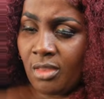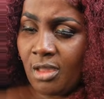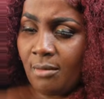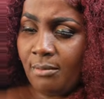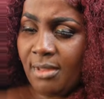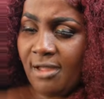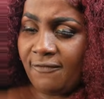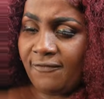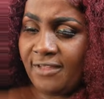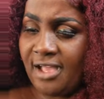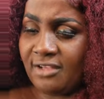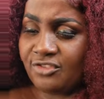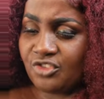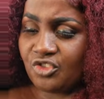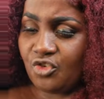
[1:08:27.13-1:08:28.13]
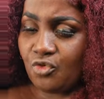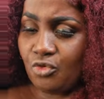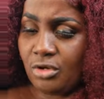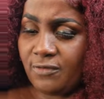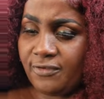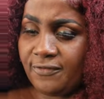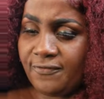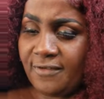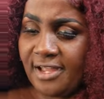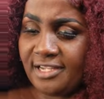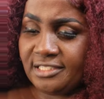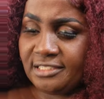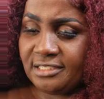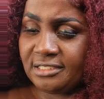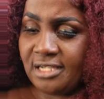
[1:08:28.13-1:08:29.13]
Me have to ask school for
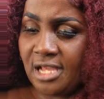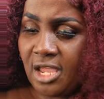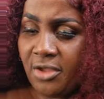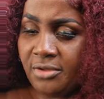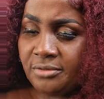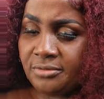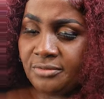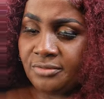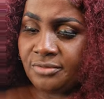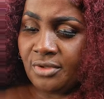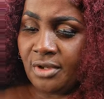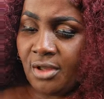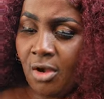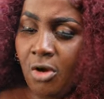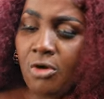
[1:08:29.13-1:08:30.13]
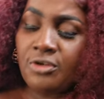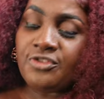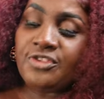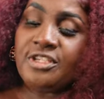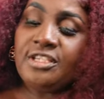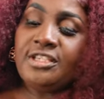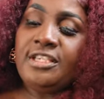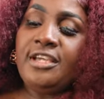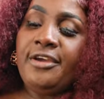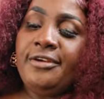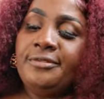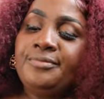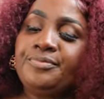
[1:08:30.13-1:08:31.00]
find it. Oh, see it here.